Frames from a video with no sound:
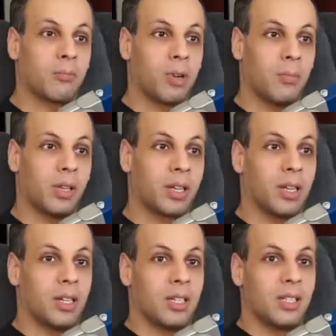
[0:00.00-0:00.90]
in public
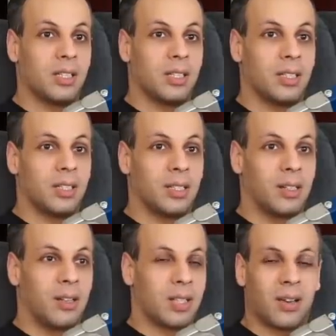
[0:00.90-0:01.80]

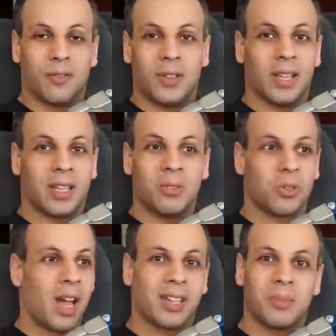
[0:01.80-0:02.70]
because I don't feel like you
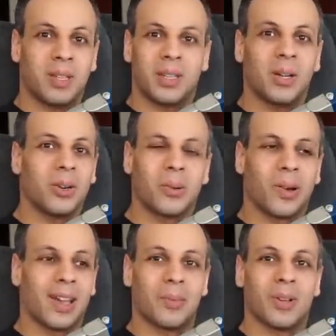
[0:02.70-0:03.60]
tracking me and knowing where
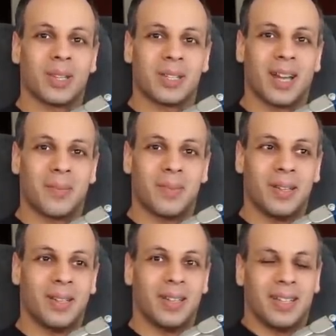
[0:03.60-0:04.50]
I am all the time.
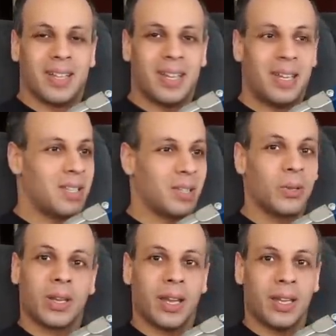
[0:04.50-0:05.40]
Like, is it
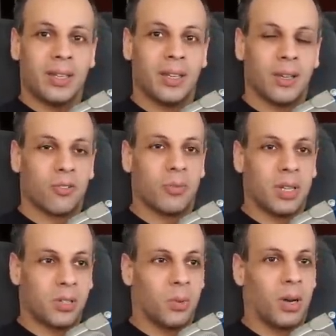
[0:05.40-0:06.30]
okay for
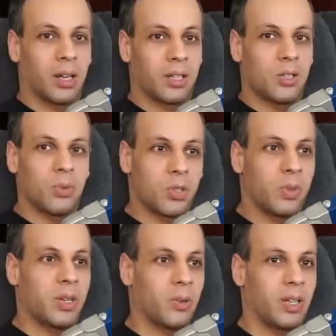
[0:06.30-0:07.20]
me to walk into a
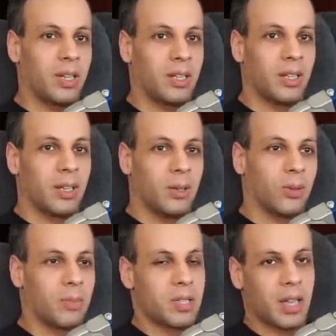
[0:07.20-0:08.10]
Sweetgreen
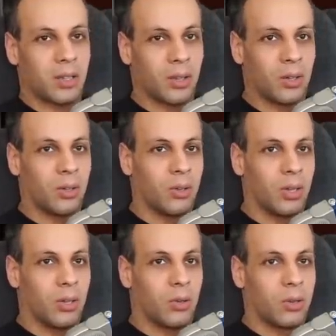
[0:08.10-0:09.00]
or a Mazzetto
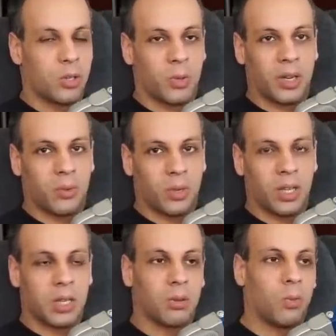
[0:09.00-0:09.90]
or a Duane
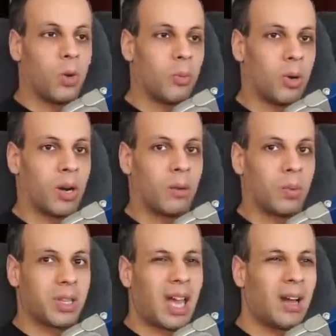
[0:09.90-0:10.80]
Reade or a Walmart
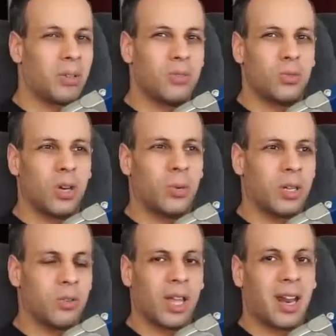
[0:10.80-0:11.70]
without you
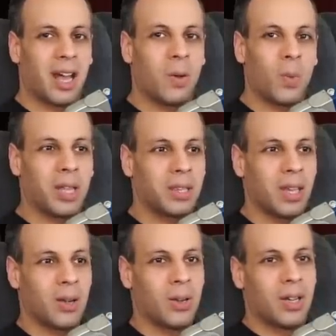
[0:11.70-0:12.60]
knowing that I went
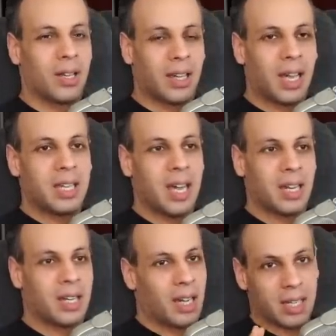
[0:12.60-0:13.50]
there? Like, I
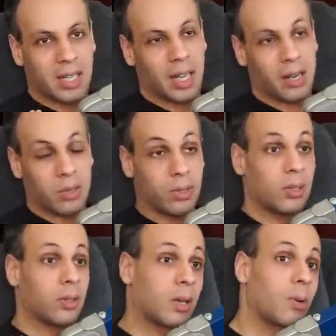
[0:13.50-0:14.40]
get it. I get it. You could
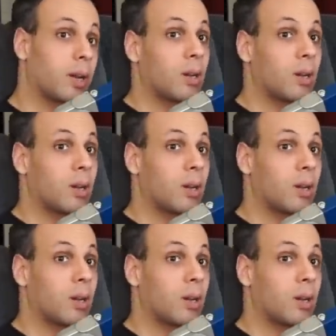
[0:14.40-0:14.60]
look at credit